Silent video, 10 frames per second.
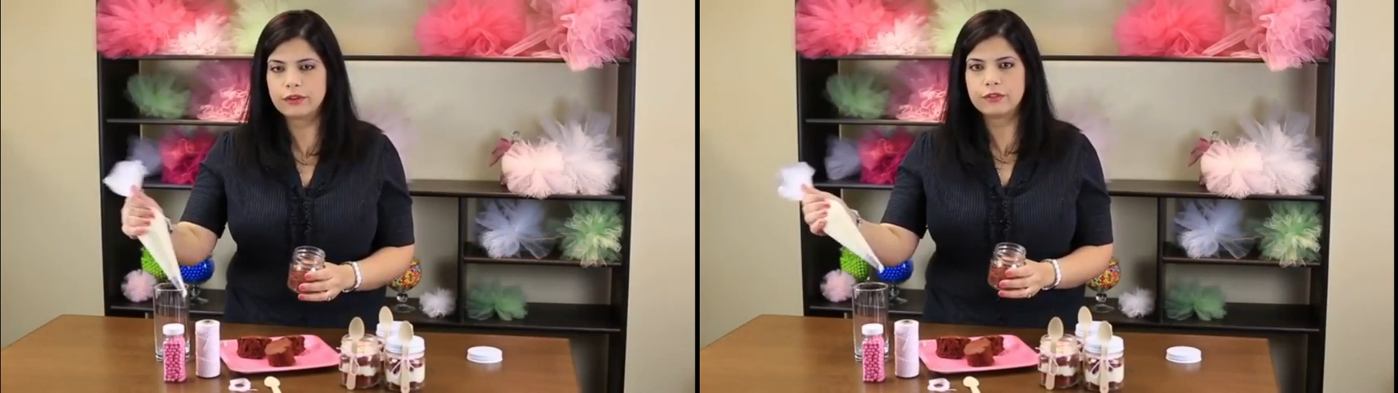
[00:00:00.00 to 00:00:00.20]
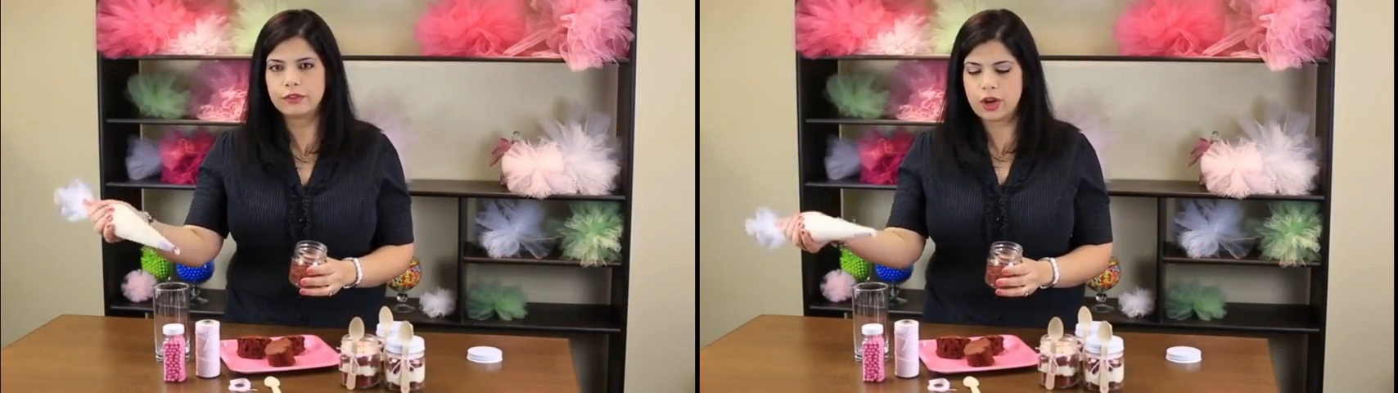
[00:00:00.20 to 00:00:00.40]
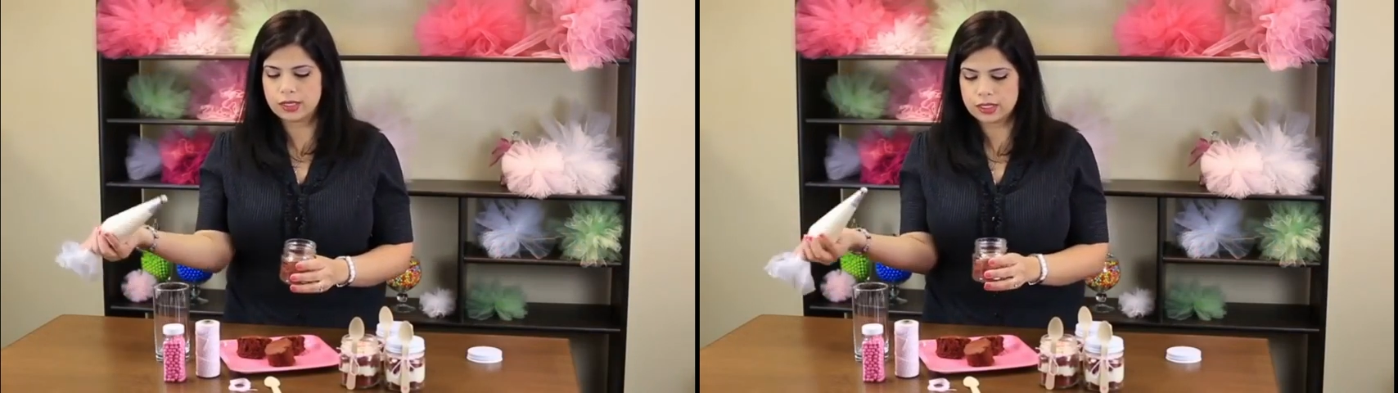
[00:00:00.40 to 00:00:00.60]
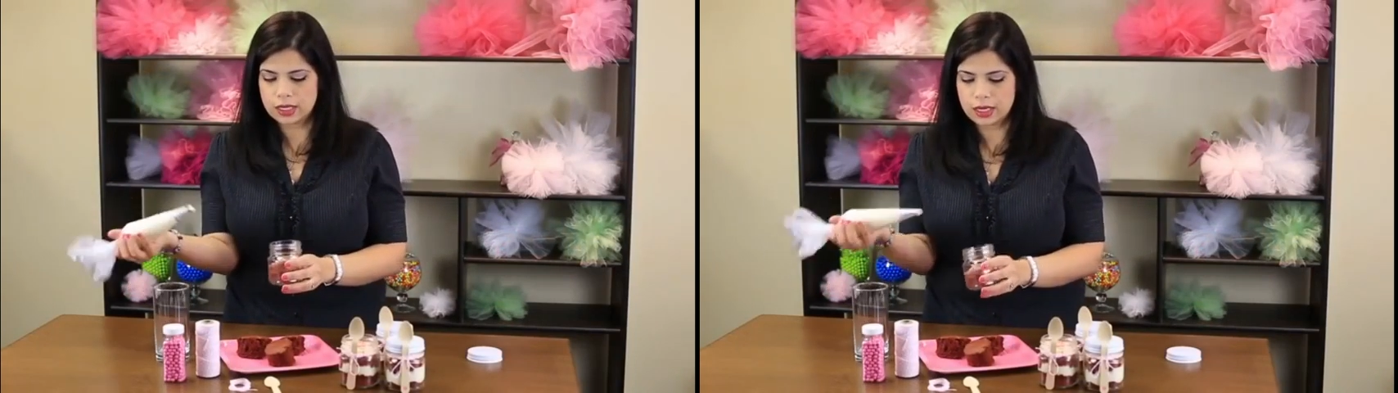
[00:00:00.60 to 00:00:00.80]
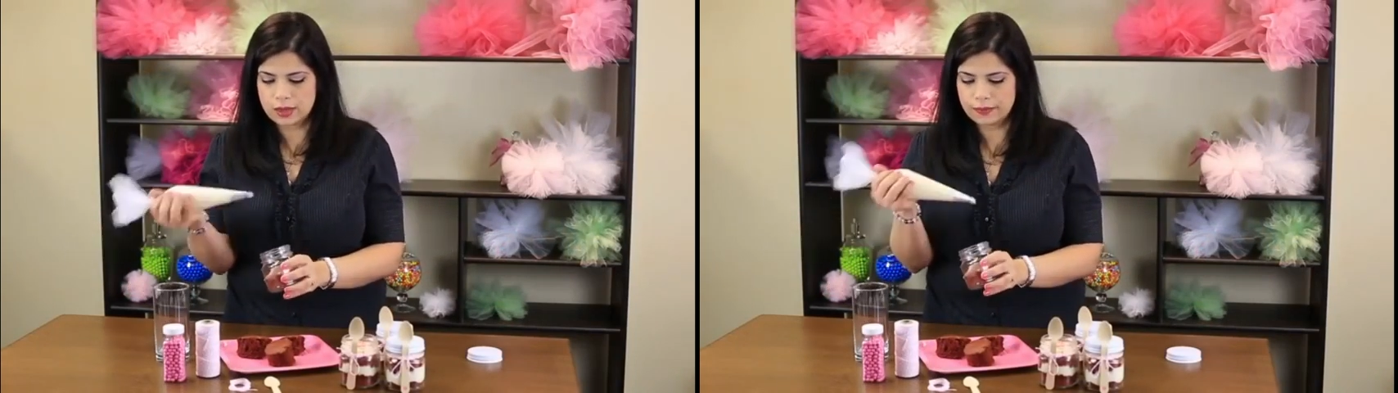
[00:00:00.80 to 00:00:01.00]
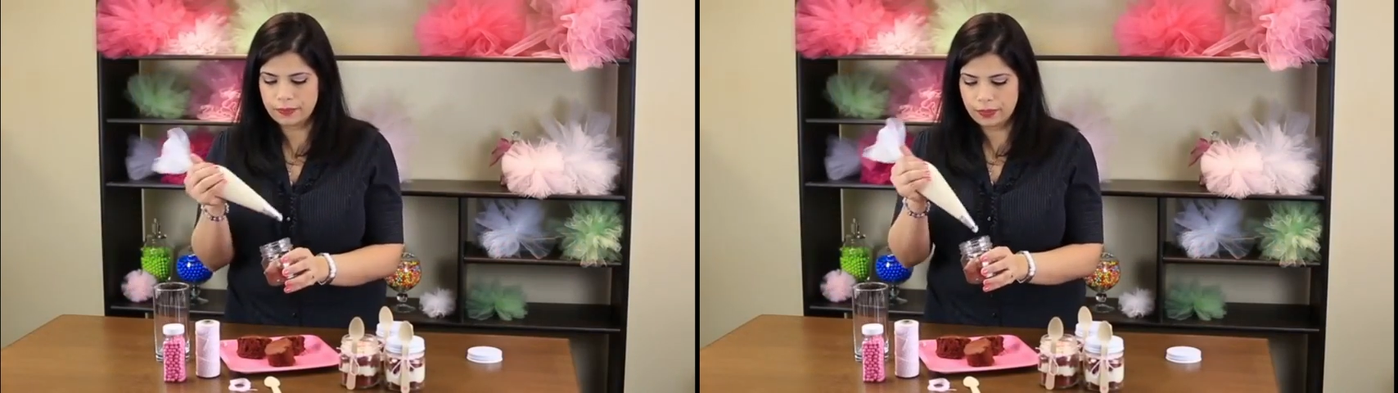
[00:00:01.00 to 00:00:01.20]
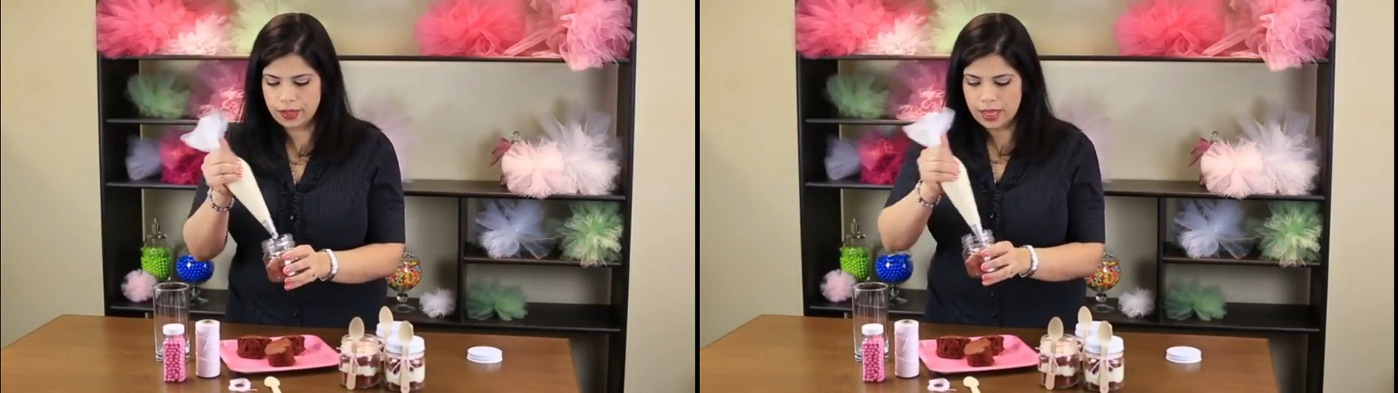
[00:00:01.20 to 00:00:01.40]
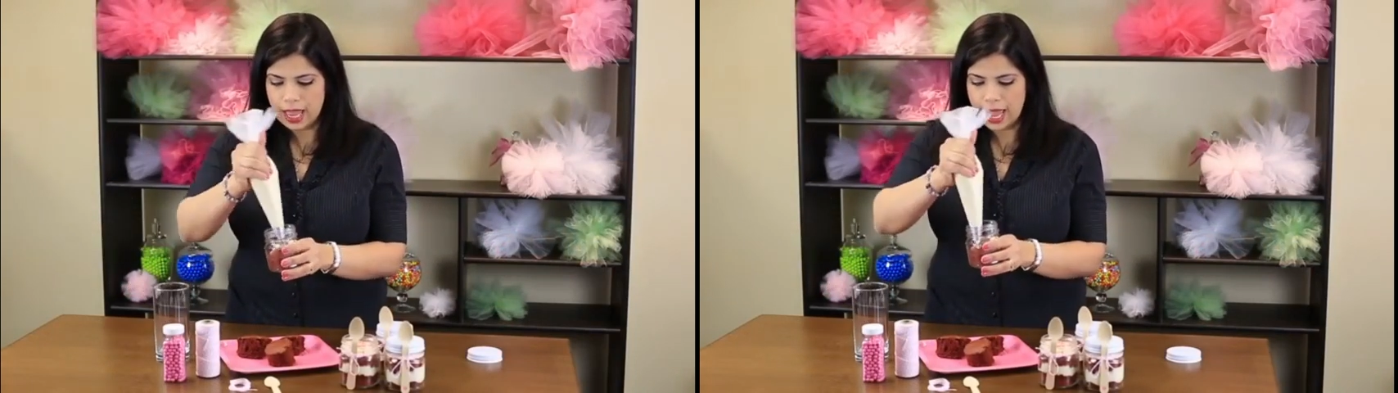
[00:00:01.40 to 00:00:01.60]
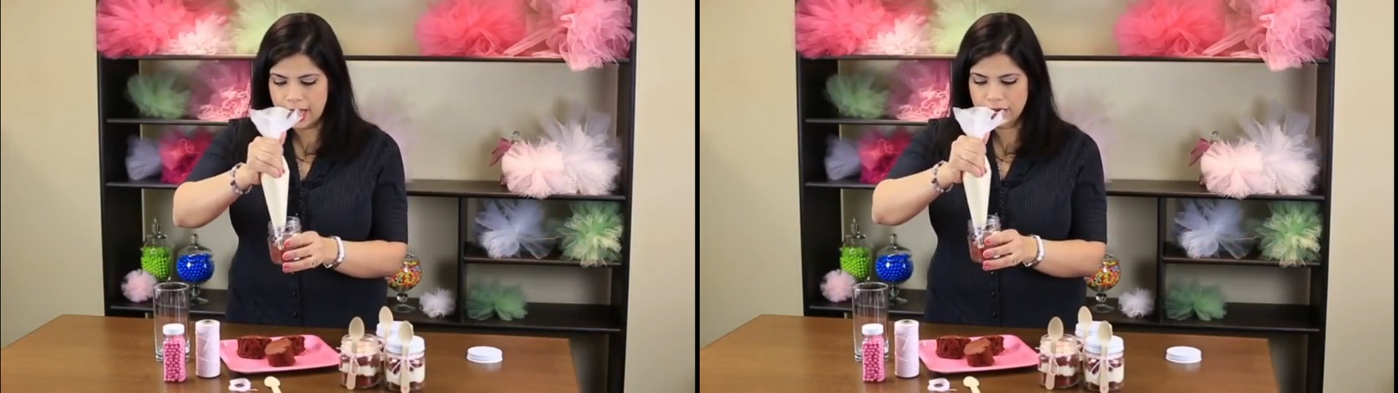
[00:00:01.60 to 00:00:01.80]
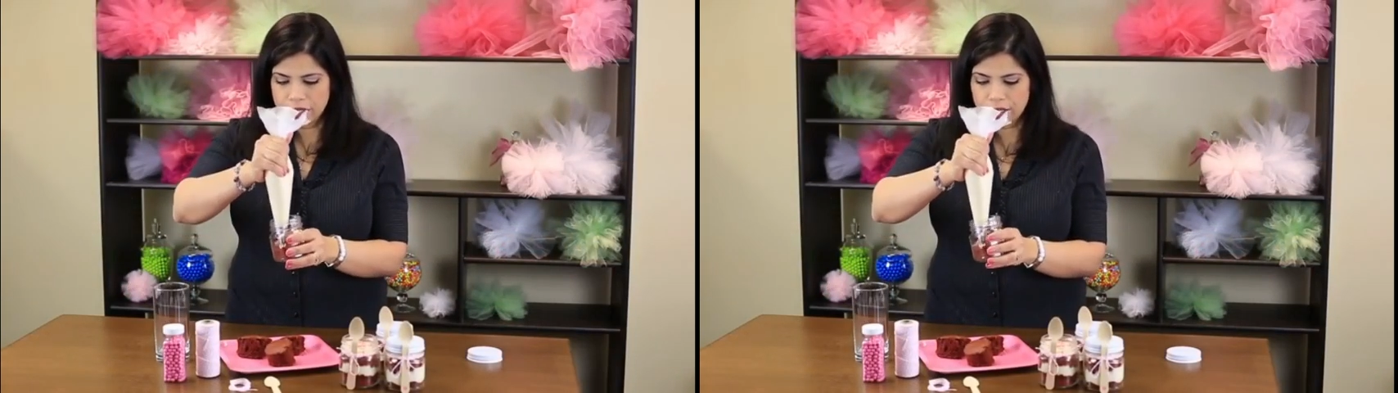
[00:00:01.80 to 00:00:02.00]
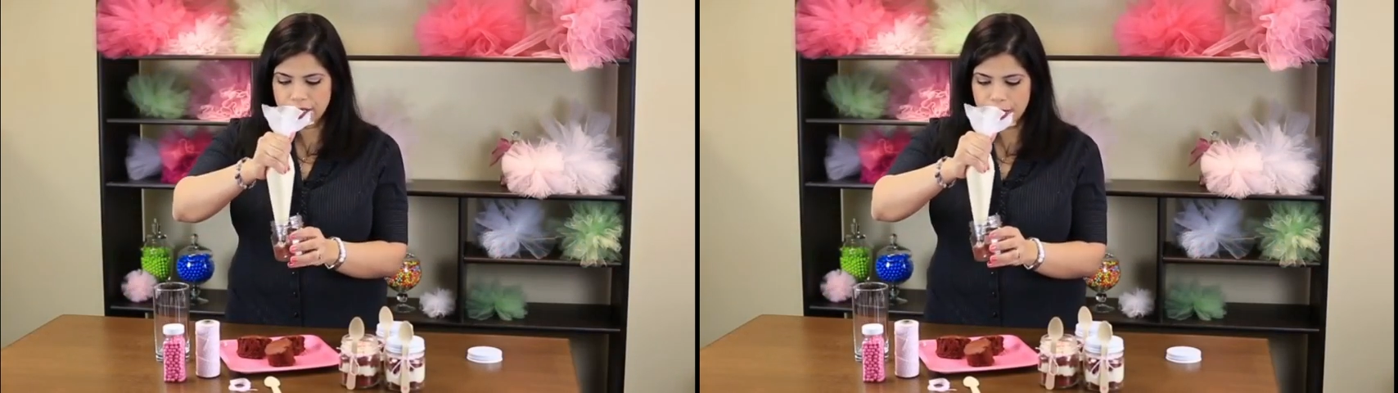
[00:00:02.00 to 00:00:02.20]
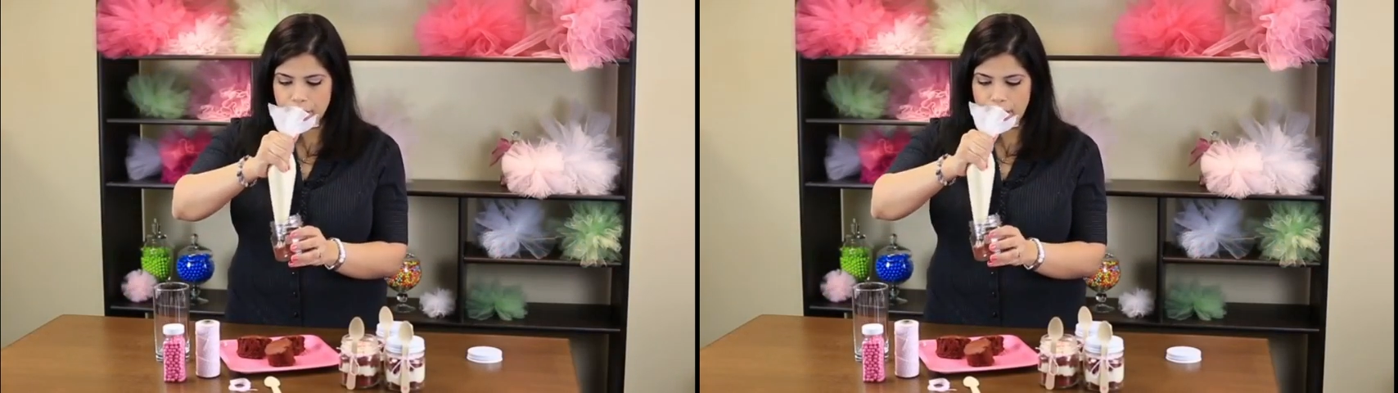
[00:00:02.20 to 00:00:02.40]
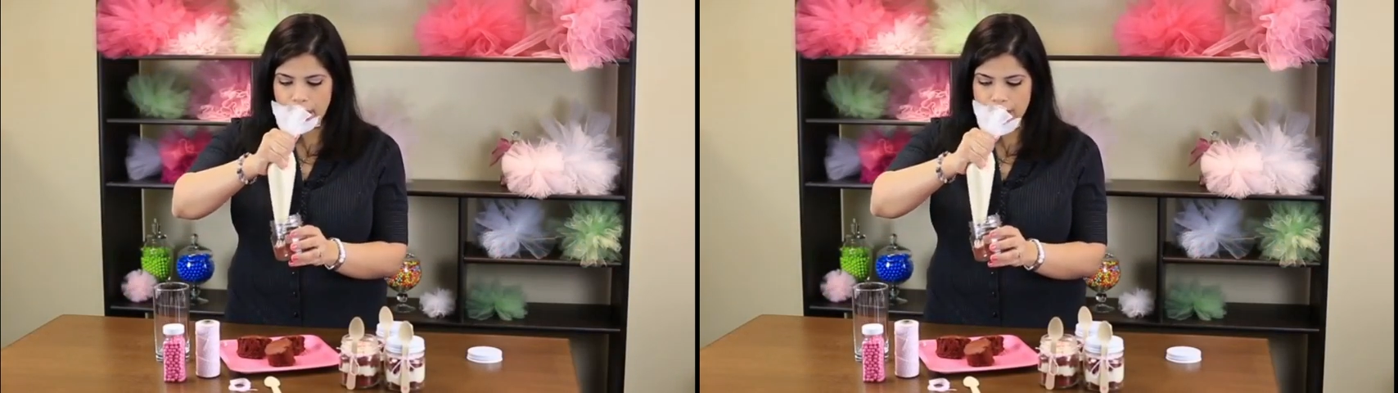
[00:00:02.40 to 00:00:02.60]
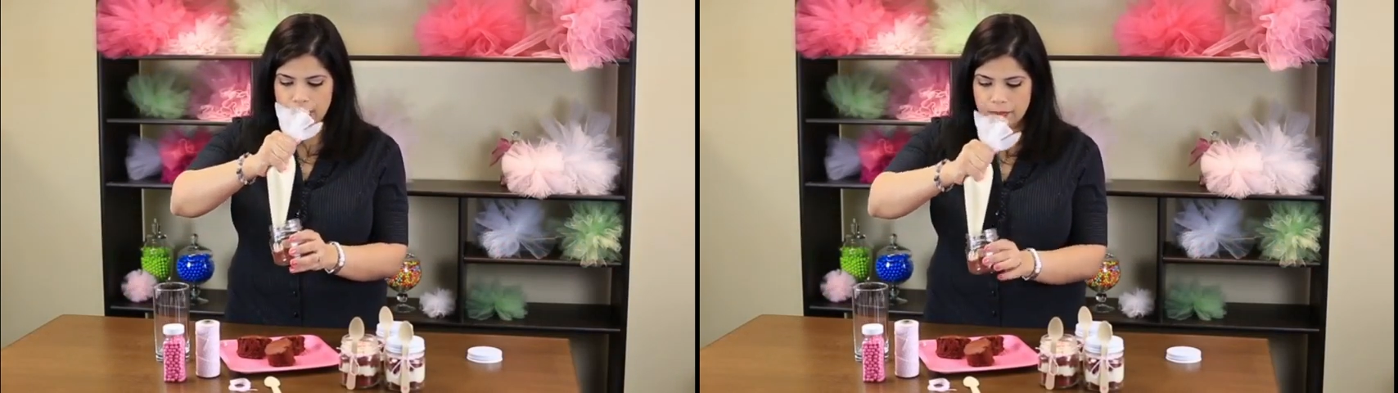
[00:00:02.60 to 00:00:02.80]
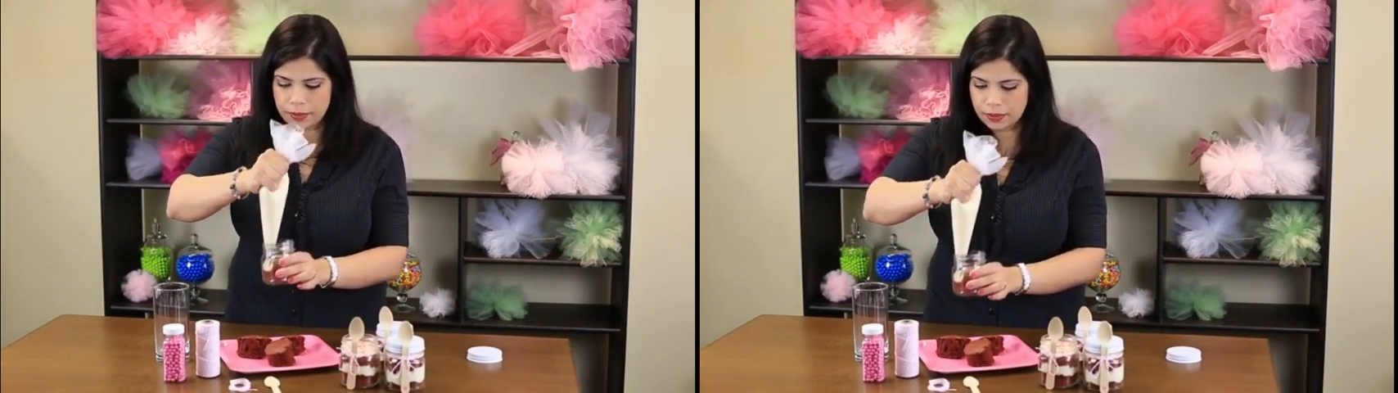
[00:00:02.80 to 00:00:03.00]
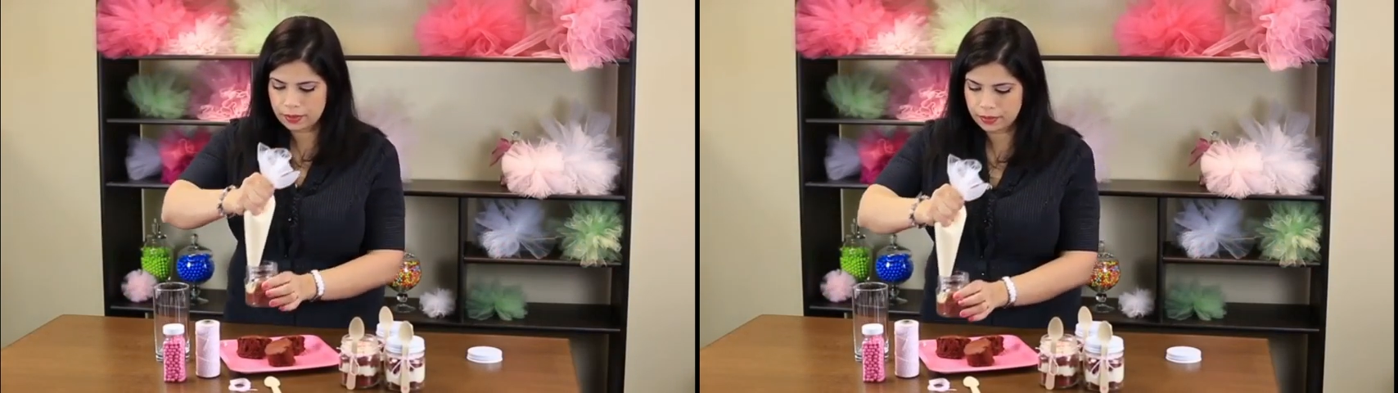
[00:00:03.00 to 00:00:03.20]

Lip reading: frosting and you're going to pipe